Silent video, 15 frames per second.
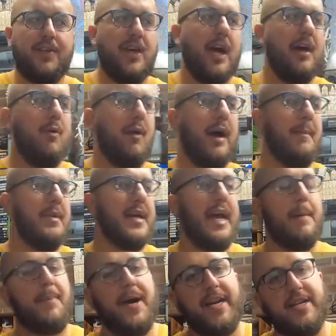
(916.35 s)
So I'm gonna
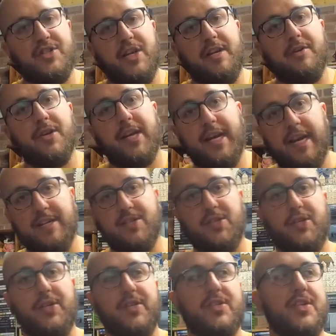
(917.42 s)
get packaging, gonna get
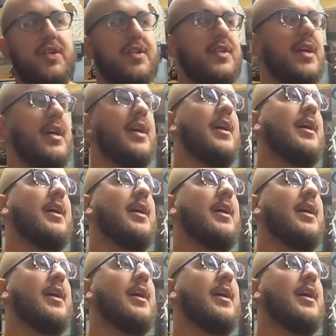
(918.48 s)
sorted,